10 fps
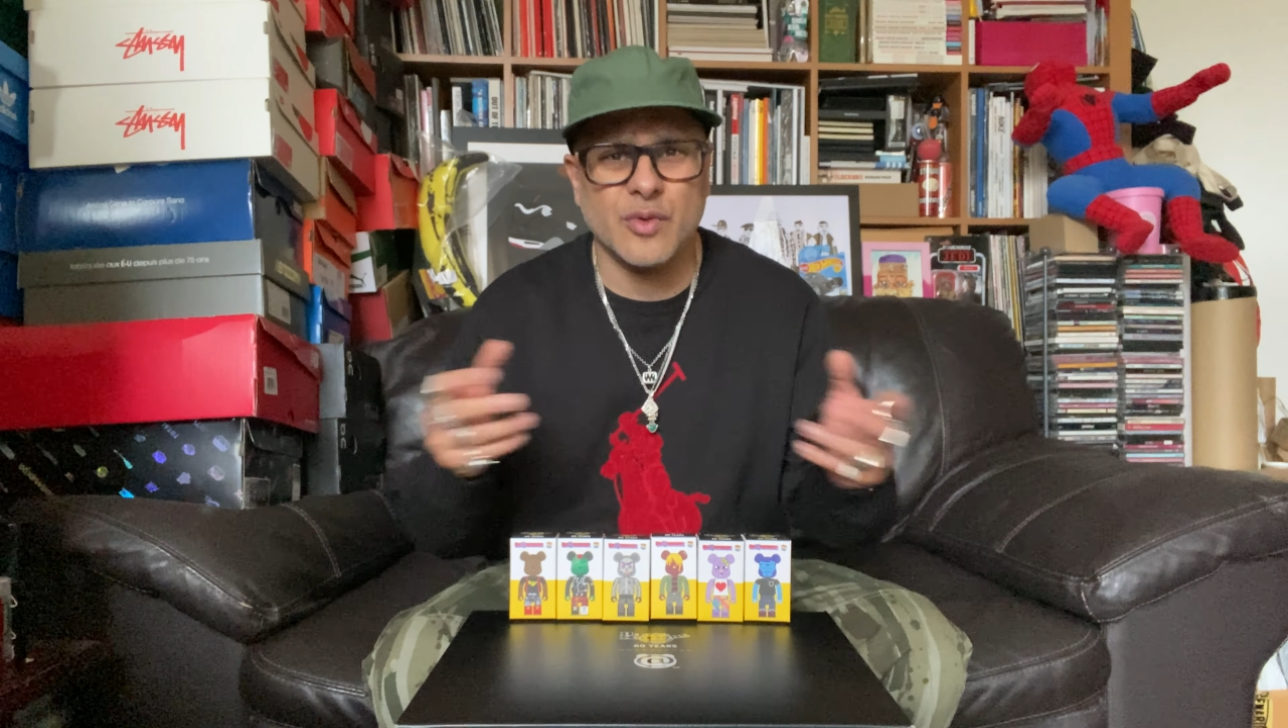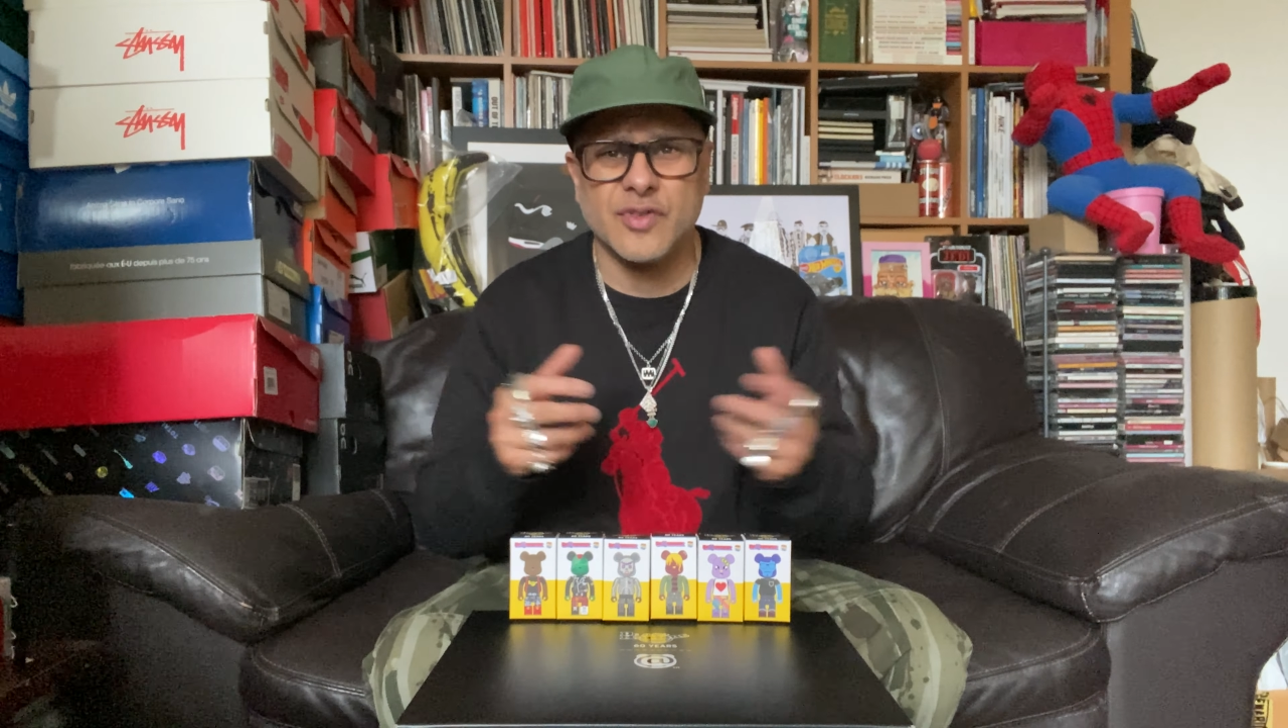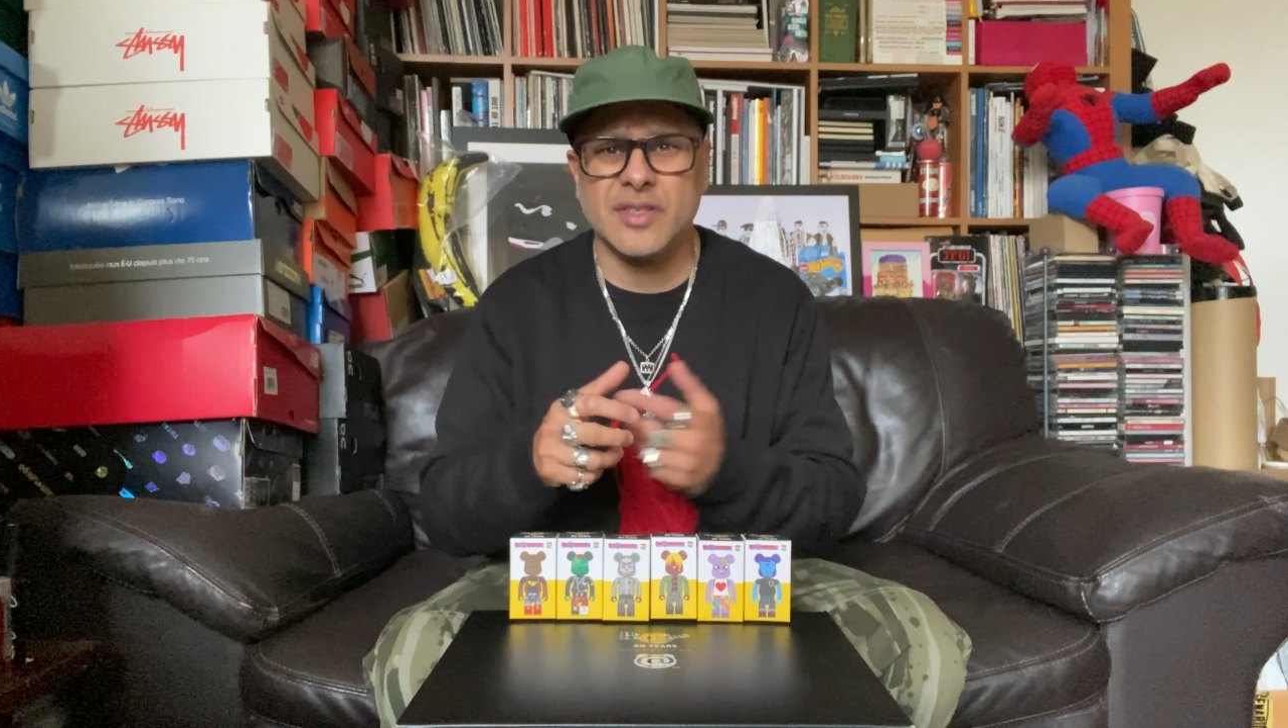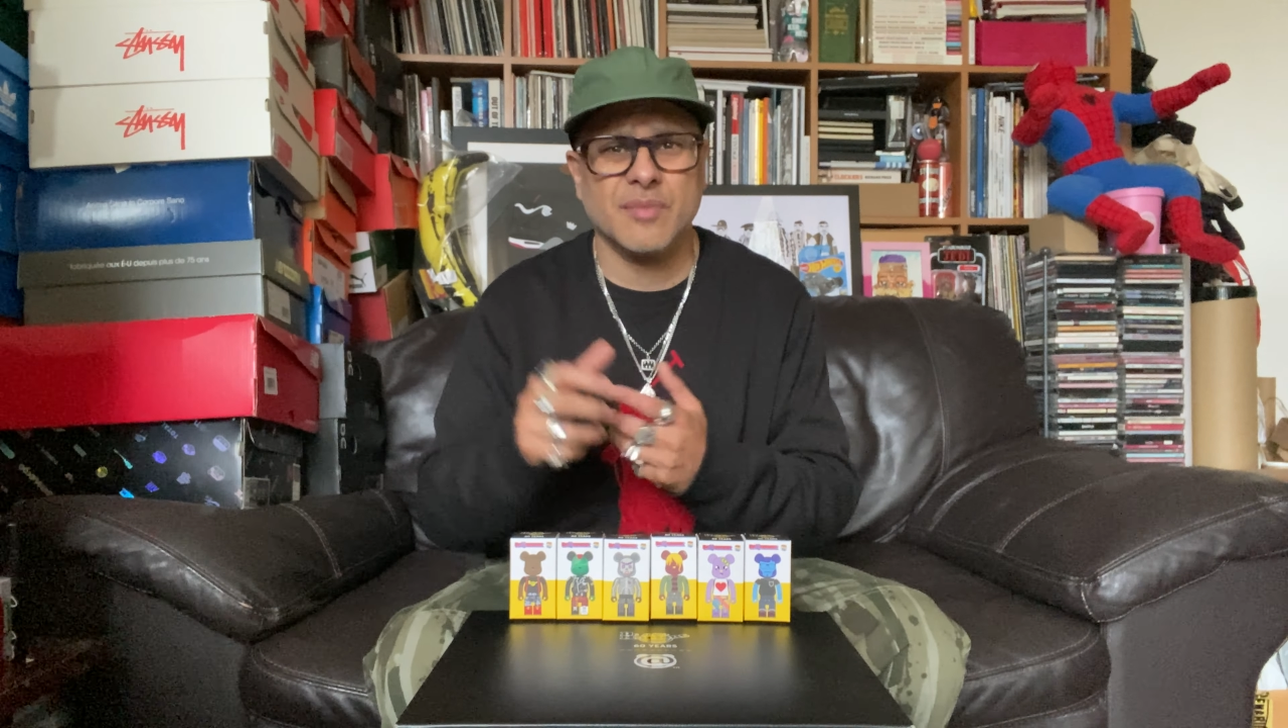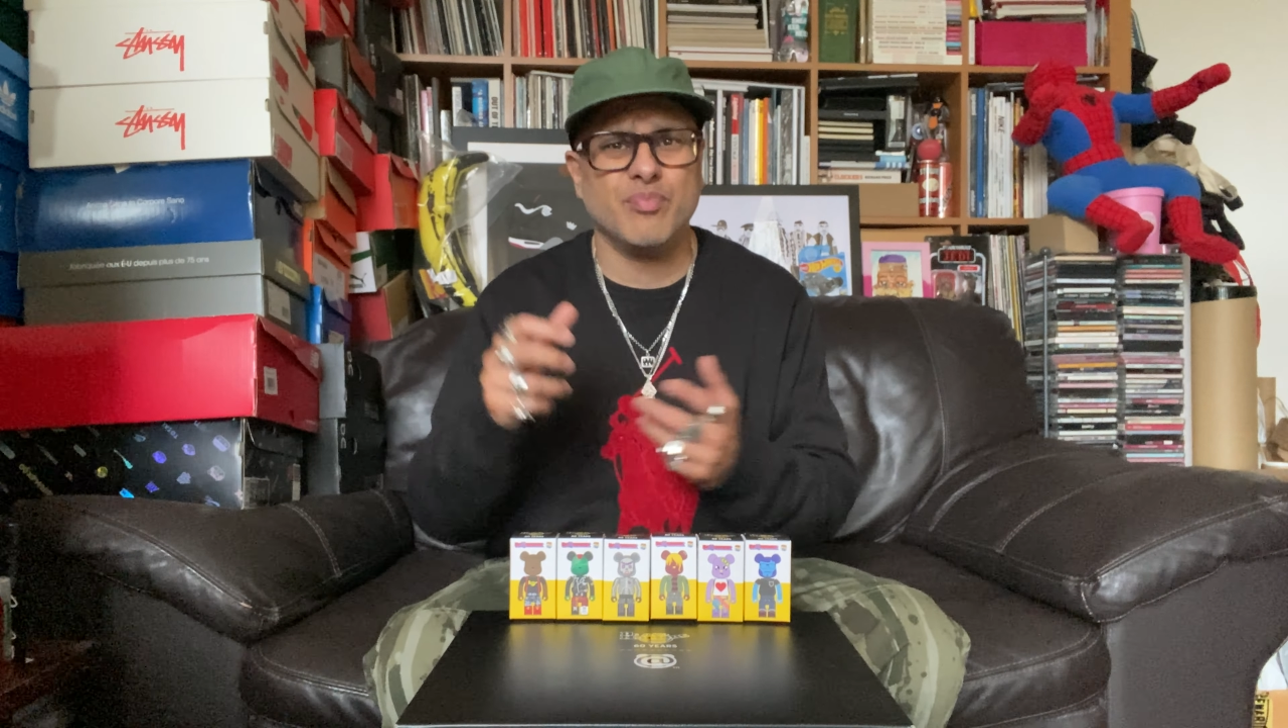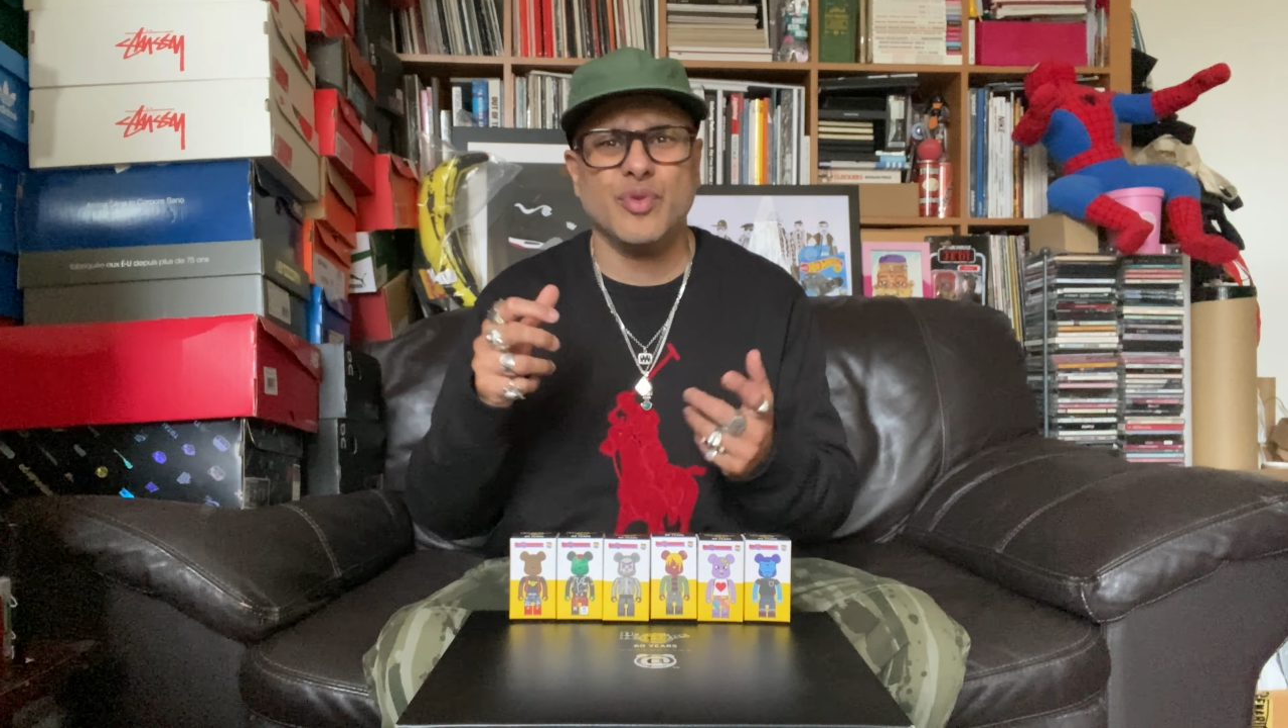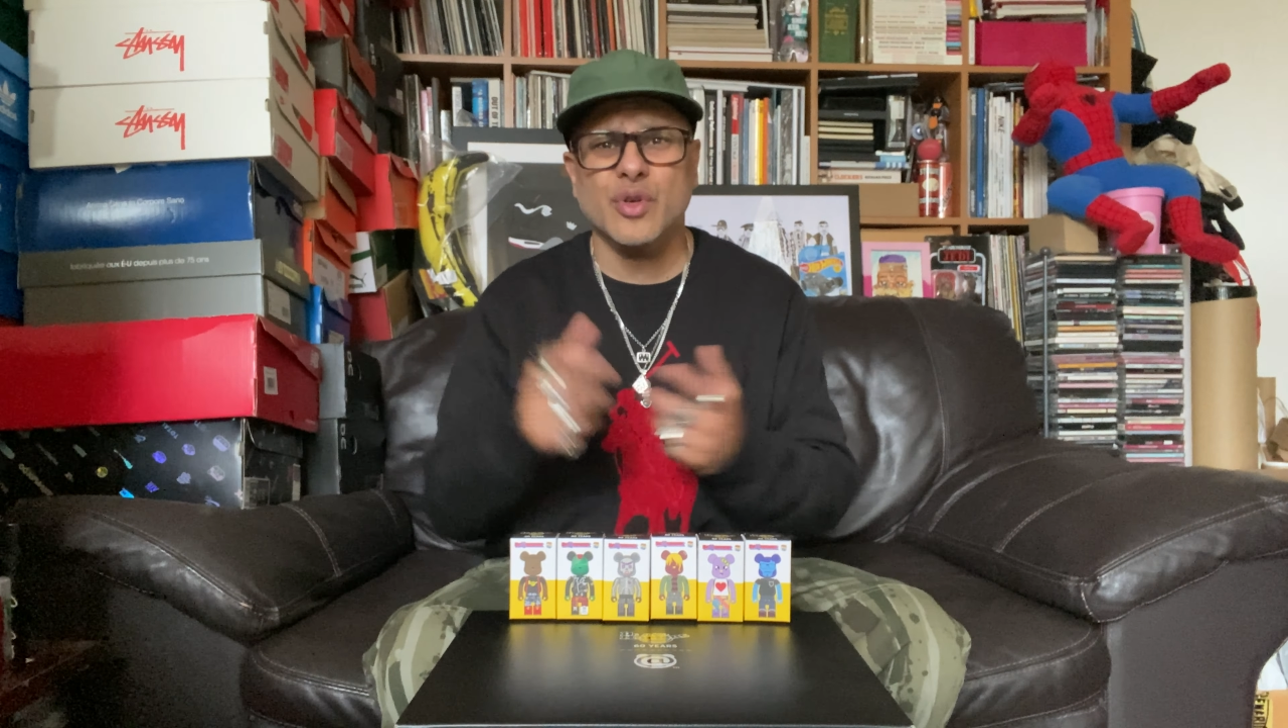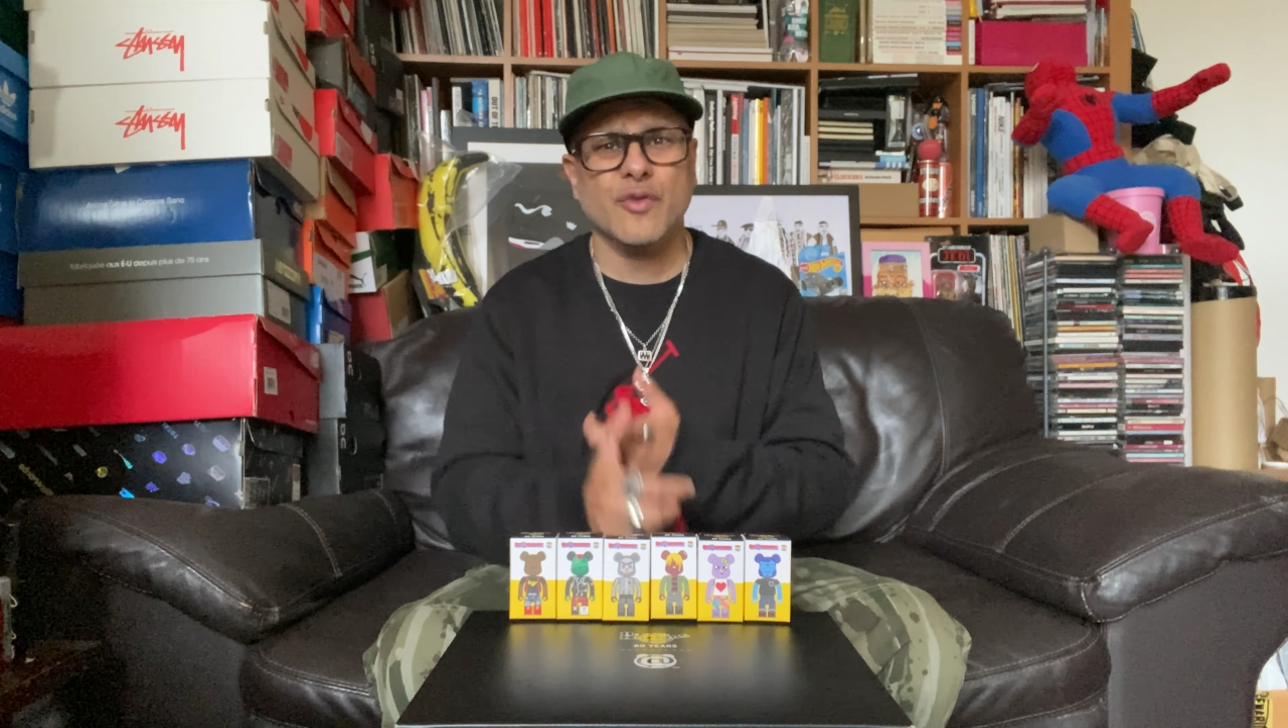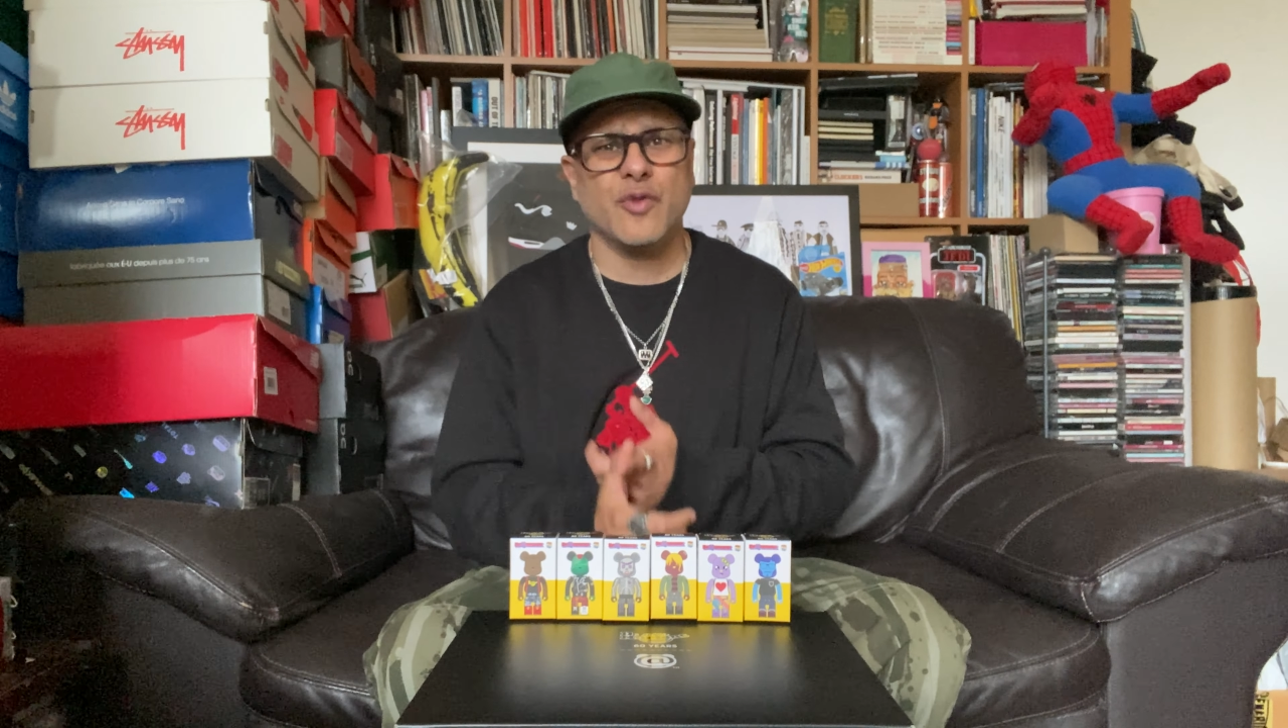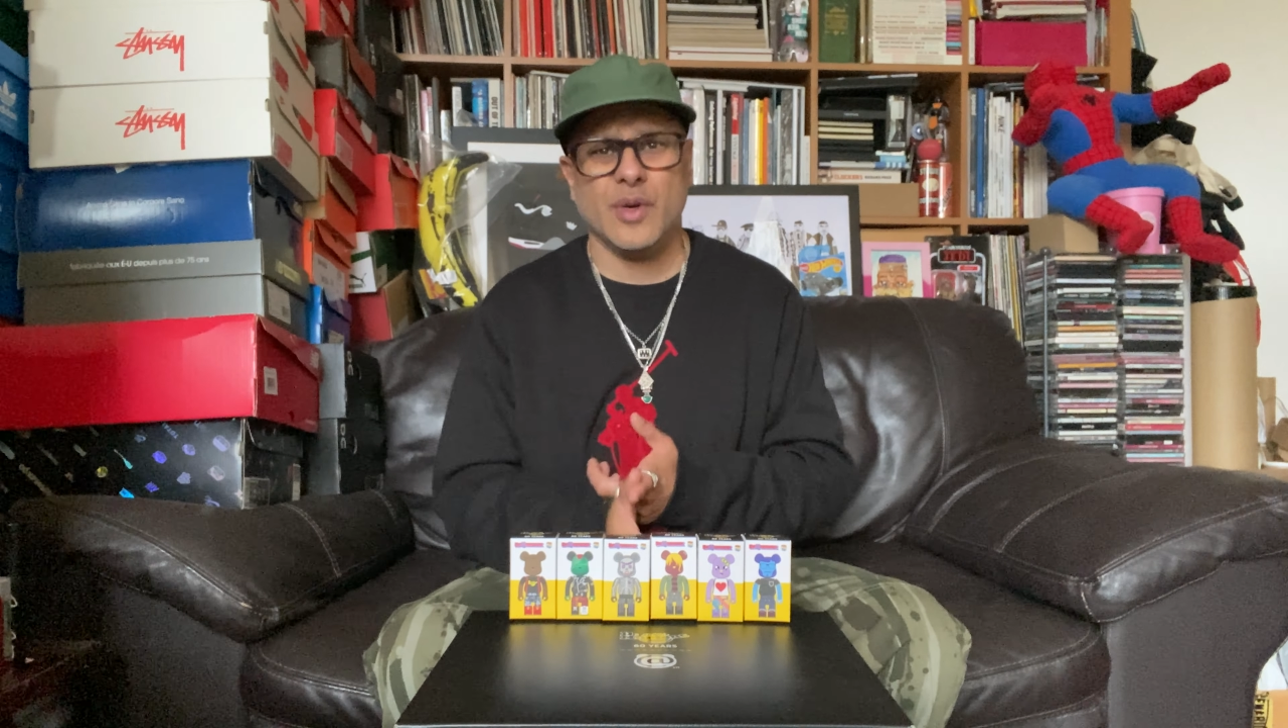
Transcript: We've seen some beautiful